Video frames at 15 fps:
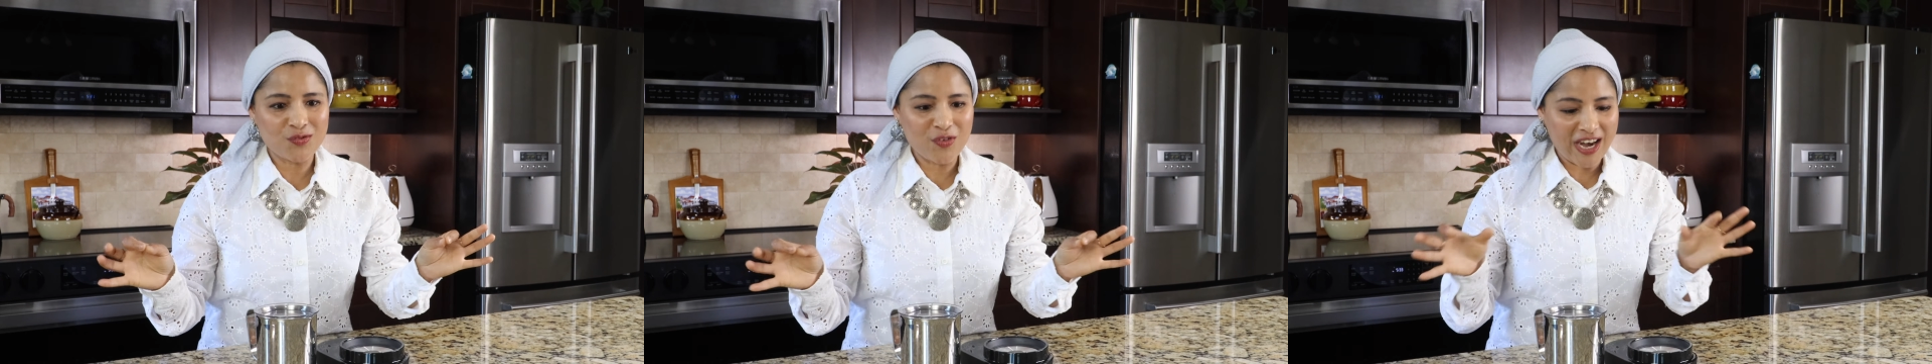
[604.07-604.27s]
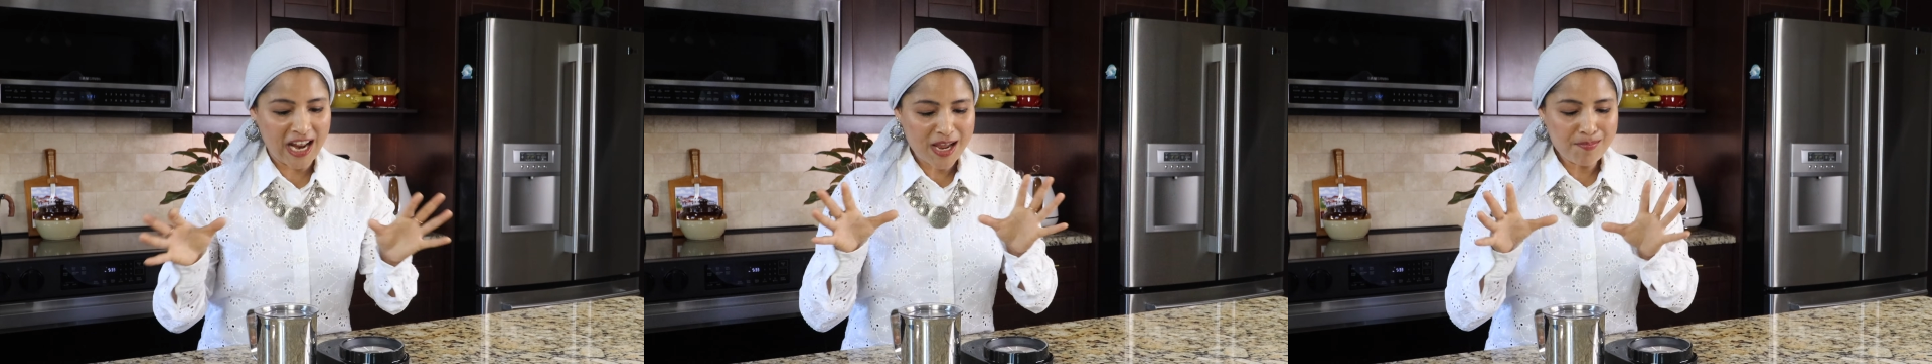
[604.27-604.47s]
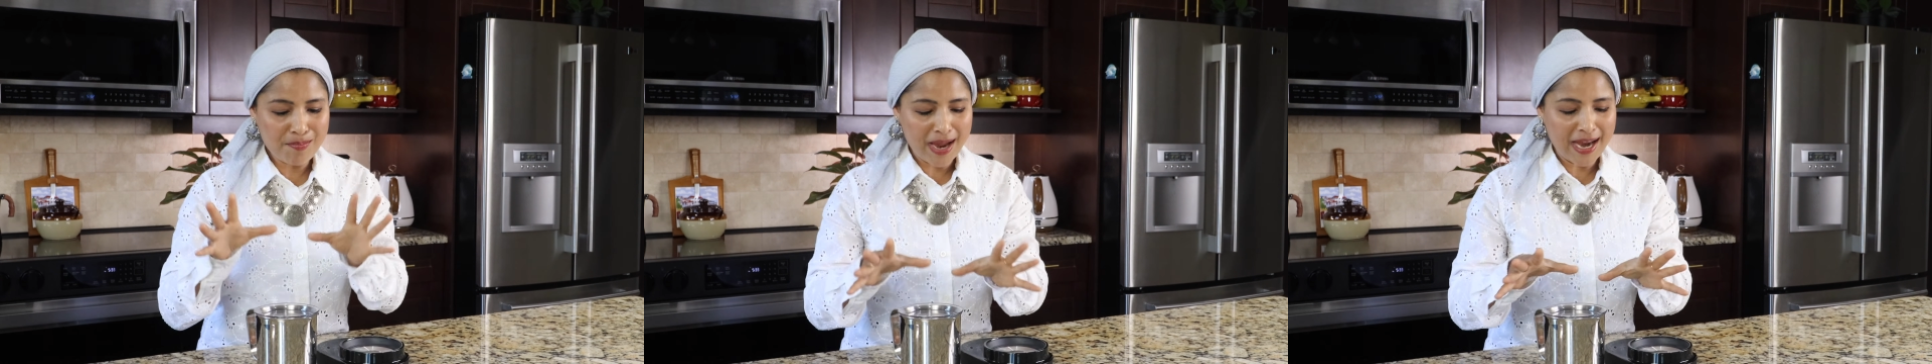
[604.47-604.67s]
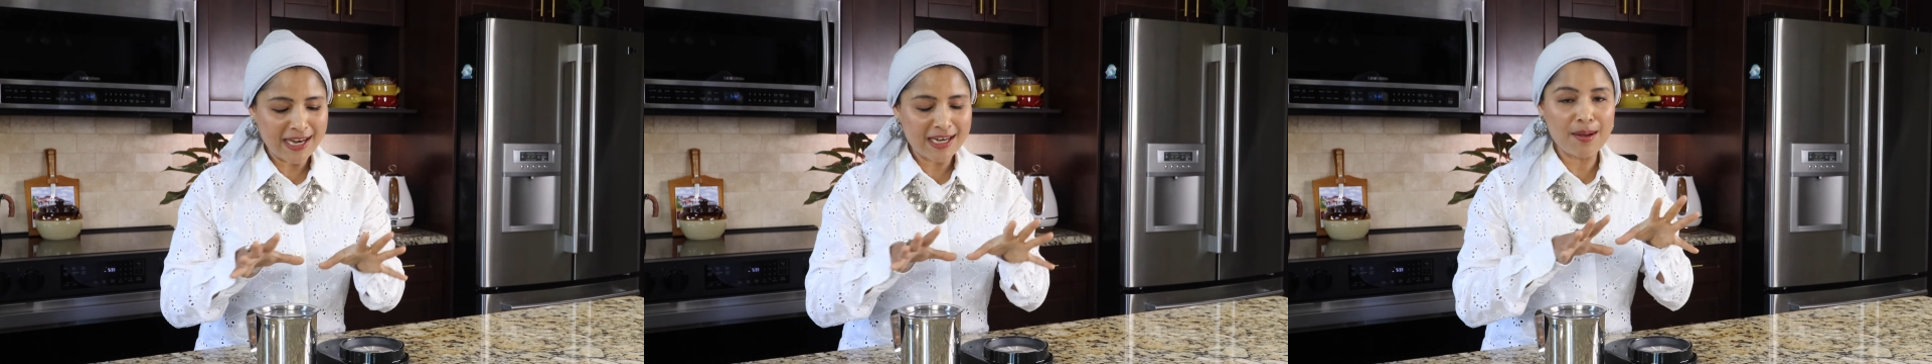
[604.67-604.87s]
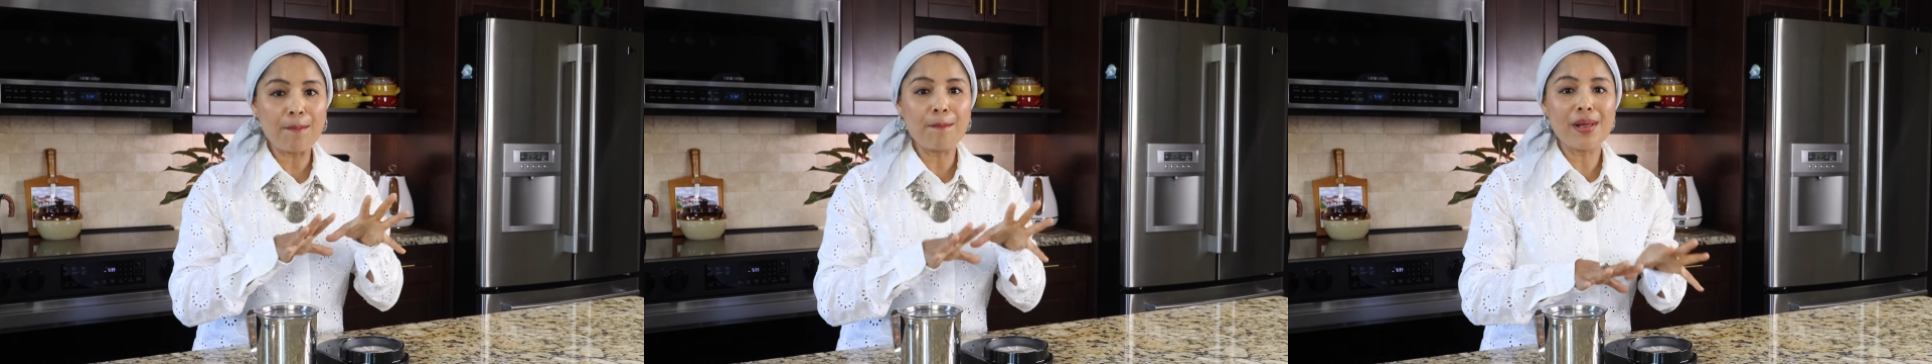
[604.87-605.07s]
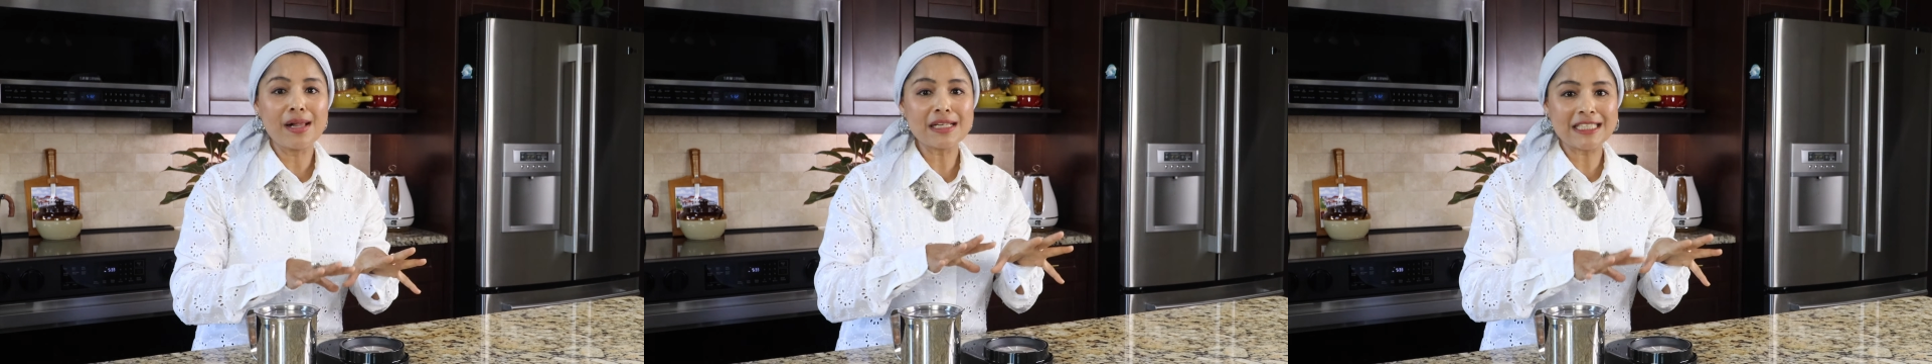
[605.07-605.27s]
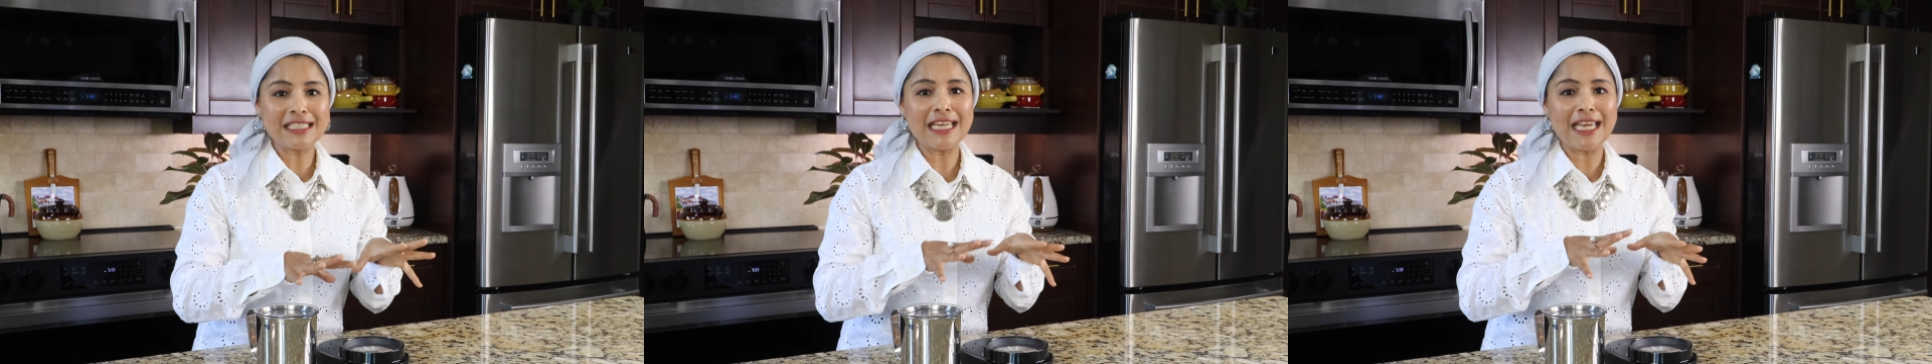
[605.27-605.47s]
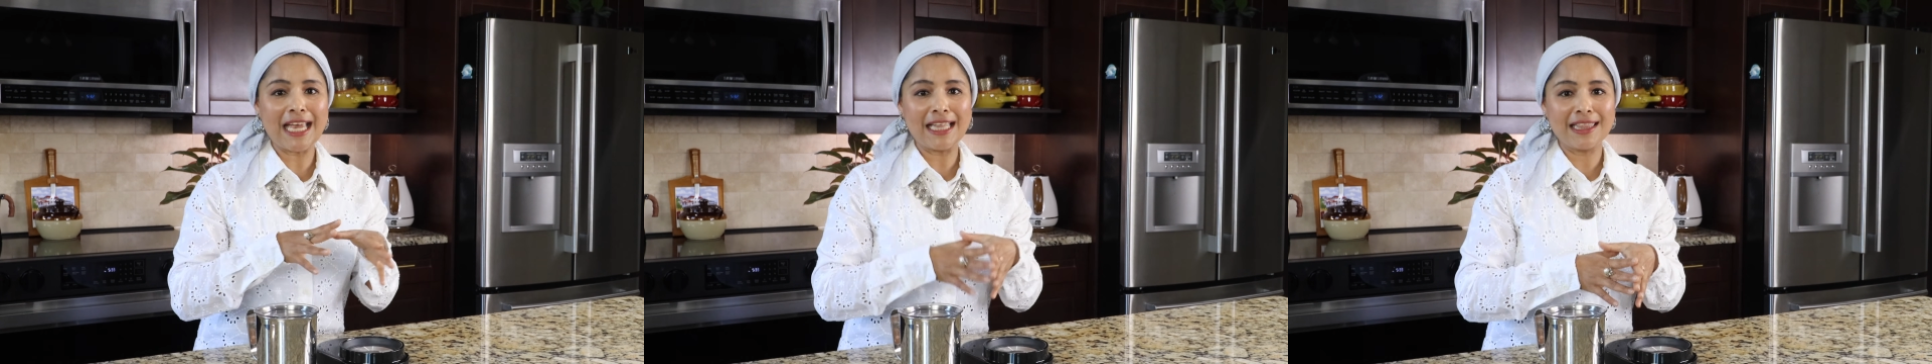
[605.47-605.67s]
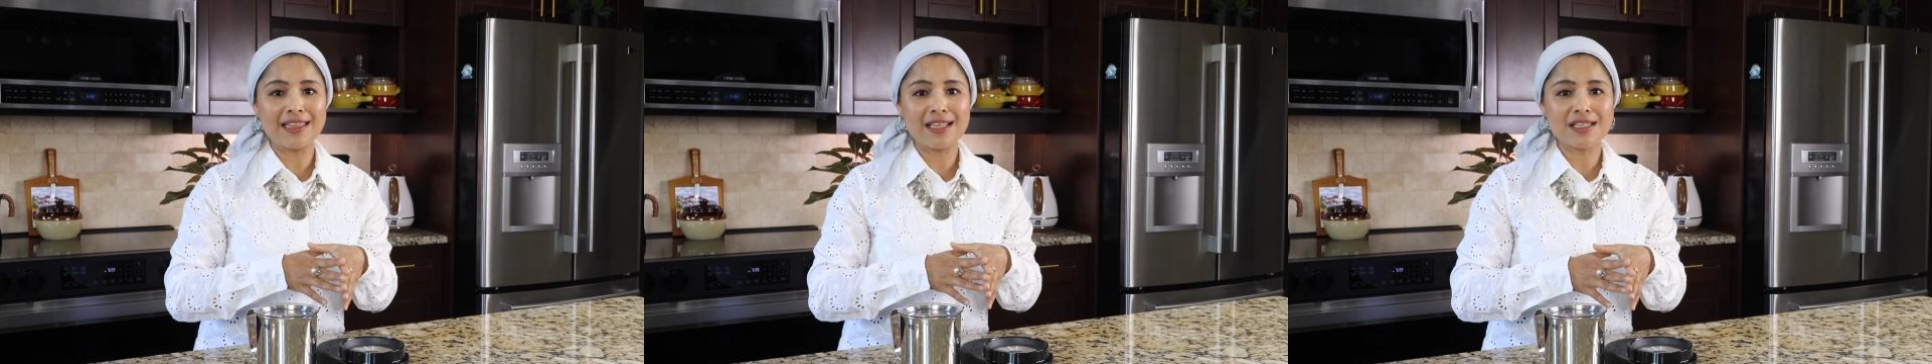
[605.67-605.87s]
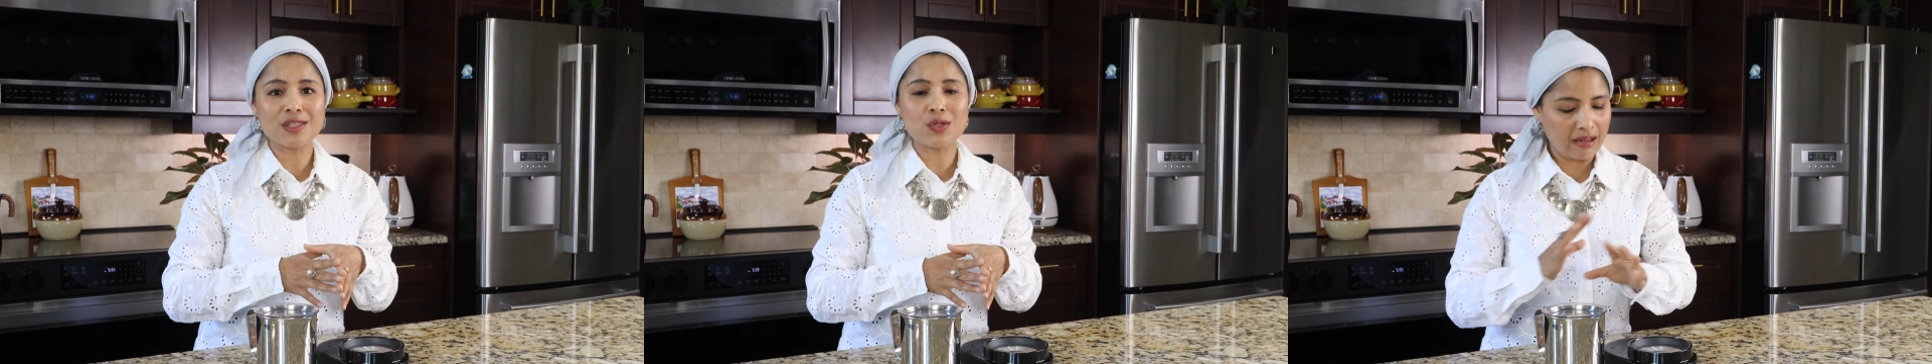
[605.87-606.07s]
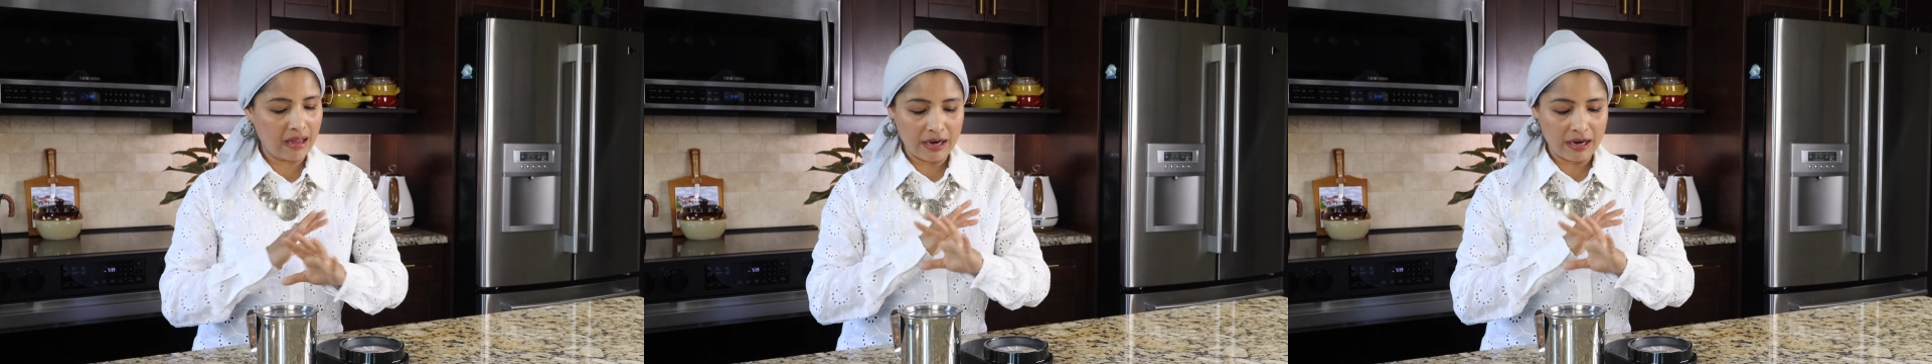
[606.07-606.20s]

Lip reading: when I made milk tea in this.